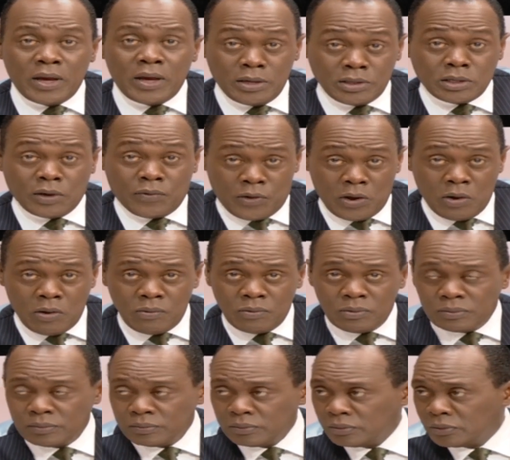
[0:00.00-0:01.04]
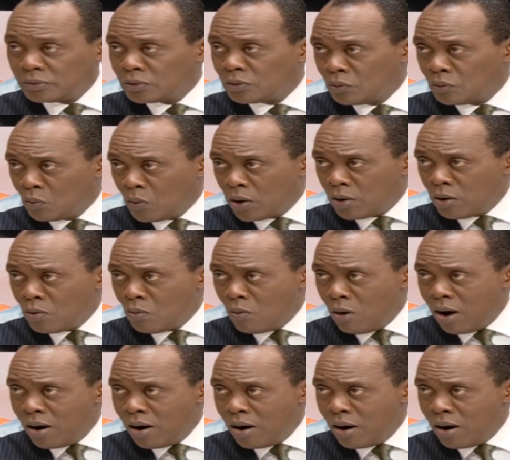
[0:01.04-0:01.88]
interview, one on one,